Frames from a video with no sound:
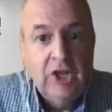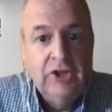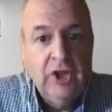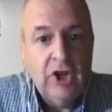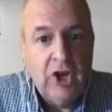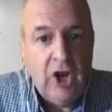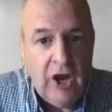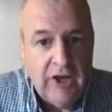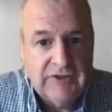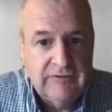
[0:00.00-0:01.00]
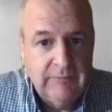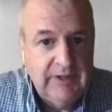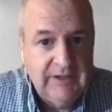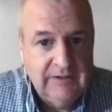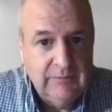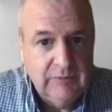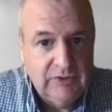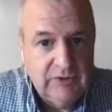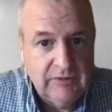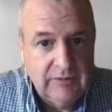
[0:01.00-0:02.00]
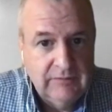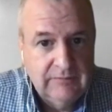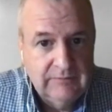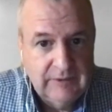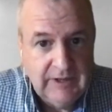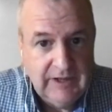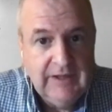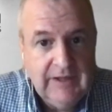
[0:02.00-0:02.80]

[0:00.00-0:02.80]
the cost of making the material, okay?